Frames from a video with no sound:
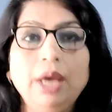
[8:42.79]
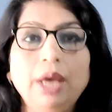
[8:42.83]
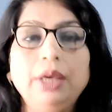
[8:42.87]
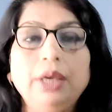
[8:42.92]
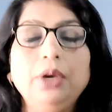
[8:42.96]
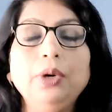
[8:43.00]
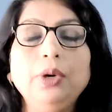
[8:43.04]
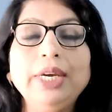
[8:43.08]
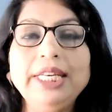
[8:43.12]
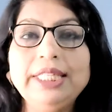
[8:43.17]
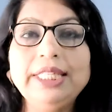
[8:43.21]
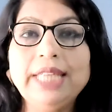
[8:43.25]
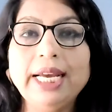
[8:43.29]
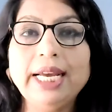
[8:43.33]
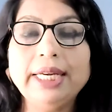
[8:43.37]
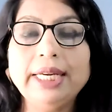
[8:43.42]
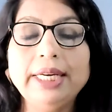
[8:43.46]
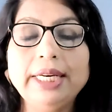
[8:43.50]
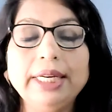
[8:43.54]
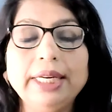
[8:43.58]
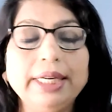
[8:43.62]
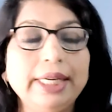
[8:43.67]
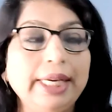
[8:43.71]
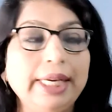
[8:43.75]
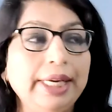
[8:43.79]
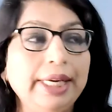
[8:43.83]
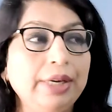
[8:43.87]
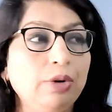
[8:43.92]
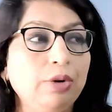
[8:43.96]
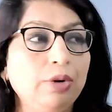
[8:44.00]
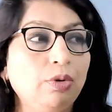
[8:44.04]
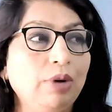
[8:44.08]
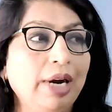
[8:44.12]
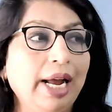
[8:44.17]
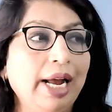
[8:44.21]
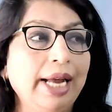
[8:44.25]
You can
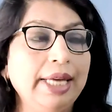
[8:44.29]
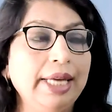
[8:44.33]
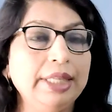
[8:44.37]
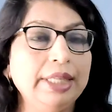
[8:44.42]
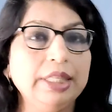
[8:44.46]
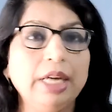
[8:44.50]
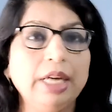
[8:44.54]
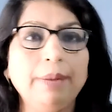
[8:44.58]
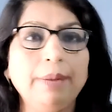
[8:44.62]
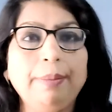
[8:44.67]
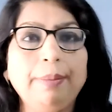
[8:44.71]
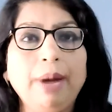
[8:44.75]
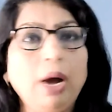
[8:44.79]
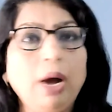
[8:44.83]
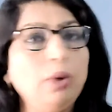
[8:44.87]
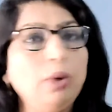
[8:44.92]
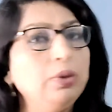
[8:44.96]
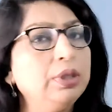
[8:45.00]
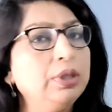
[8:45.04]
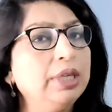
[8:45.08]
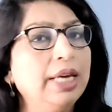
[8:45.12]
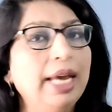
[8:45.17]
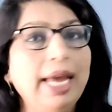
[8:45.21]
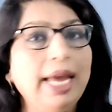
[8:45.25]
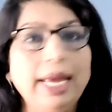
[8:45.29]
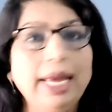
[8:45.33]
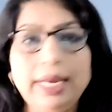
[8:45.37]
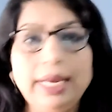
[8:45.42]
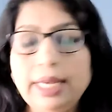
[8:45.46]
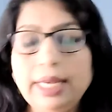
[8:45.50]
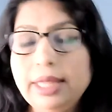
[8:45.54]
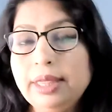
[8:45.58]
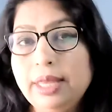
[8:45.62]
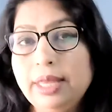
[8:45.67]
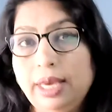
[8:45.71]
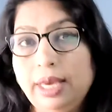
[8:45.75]
technically write about
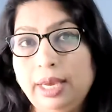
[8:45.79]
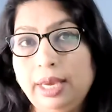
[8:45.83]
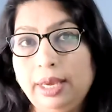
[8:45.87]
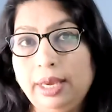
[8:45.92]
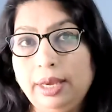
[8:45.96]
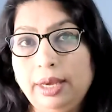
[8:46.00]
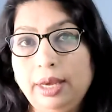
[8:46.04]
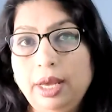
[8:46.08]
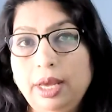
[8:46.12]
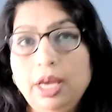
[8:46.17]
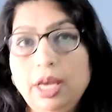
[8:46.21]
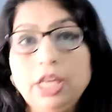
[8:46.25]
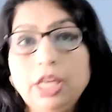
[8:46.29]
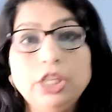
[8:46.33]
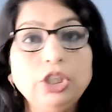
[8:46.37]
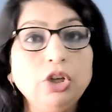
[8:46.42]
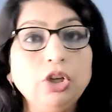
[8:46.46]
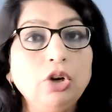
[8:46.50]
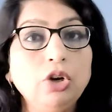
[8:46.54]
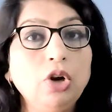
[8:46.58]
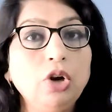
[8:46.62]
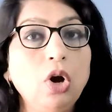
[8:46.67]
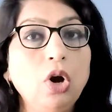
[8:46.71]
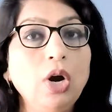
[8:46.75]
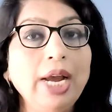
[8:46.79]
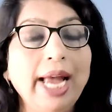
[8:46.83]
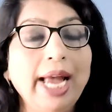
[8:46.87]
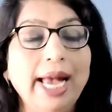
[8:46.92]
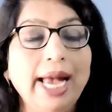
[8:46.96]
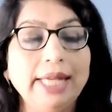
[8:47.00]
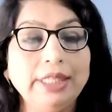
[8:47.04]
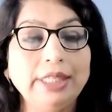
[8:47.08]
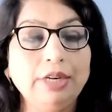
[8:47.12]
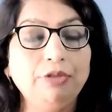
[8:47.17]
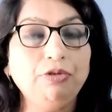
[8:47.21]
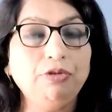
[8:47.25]
anything, so long
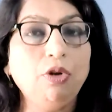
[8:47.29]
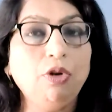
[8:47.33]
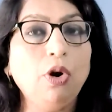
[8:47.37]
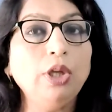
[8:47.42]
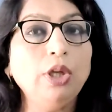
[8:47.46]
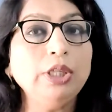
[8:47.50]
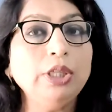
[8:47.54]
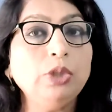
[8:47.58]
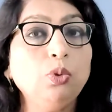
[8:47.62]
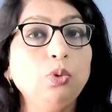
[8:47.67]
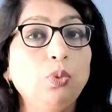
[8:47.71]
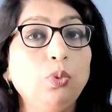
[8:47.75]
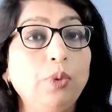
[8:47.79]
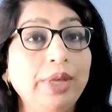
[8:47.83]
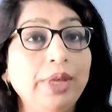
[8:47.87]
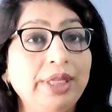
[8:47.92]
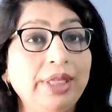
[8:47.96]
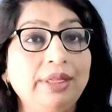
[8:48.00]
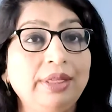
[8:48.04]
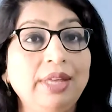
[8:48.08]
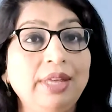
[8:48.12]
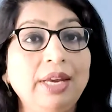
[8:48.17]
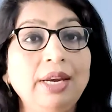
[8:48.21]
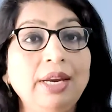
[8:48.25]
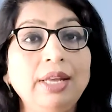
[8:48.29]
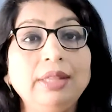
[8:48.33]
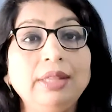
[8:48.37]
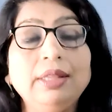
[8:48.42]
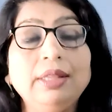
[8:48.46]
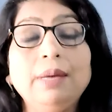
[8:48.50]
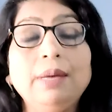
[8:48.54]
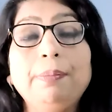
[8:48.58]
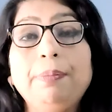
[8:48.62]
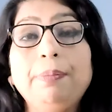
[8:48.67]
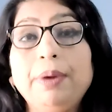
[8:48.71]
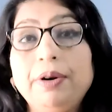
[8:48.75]
as it falls within
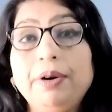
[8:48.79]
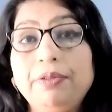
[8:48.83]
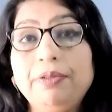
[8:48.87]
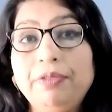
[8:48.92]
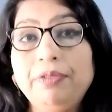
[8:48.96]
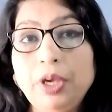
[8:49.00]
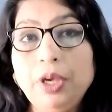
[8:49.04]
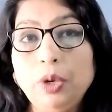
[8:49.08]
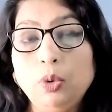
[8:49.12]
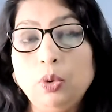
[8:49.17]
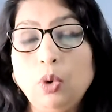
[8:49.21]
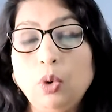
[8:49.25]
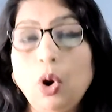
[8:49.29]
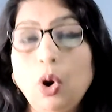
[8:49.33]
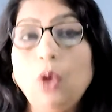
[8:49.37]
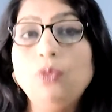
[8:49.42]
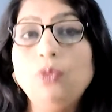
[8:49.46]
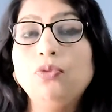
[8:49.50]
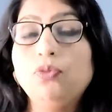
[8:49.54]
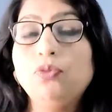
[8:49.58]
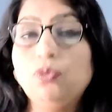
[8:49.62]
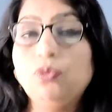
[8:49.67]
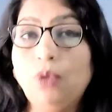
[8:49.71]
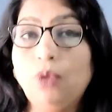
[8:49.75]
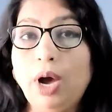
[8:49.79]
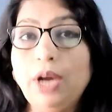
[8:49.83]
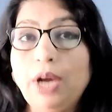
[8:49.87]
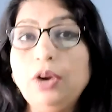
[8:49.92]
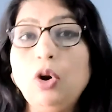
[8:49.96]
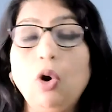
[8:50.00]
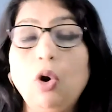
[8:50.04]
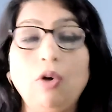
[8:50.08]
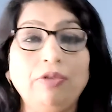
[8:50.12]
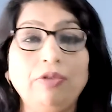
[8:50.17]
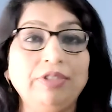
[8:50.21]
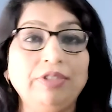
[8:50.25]
the purview of one
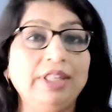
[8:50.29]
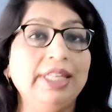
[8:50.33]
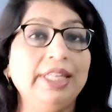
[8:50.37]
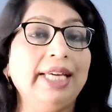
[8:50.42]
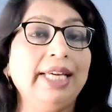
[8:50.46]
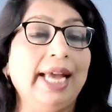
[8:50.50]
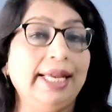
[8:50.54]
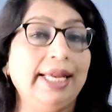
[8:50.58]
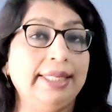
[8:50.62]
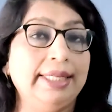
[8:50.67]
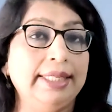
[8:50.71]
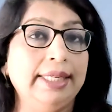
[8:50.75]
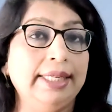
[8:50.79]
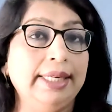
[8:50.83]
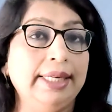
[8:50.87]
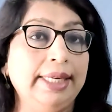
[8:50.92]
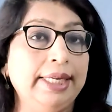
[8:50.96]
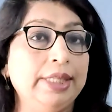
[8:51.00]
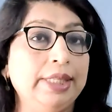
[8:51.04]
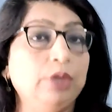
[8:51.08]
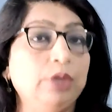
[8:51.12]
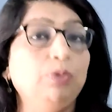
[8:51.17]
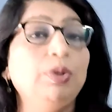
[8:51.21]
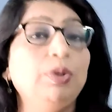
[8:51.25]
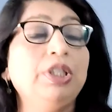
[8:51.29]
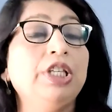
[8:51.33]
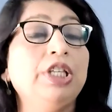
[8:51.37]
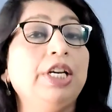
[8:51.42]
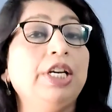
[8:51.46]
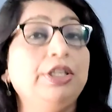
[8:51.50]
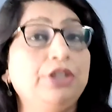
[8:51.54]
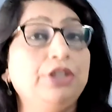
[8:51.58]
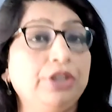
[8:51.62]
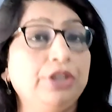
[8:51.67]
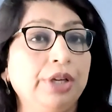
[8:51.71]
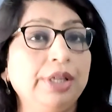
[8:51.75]
of the categories which
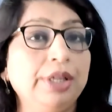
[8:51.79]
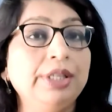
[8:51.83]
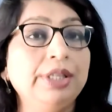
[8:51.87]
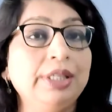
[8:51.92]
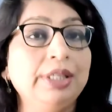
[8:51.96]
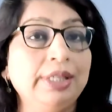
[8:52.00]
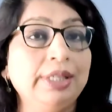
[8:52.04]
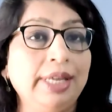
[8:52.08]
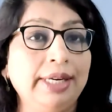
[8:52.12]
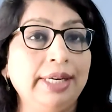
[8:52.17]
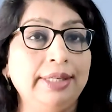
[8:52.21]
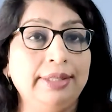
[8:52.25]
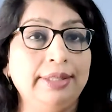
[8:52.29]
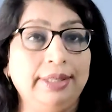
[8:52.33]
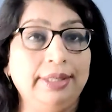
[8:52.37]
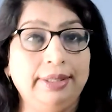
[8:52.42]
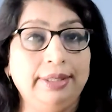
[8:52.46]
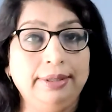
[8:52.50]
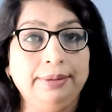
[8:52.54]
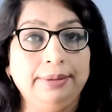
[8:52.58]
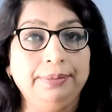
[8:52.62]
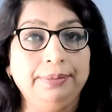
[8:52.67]
I just stated.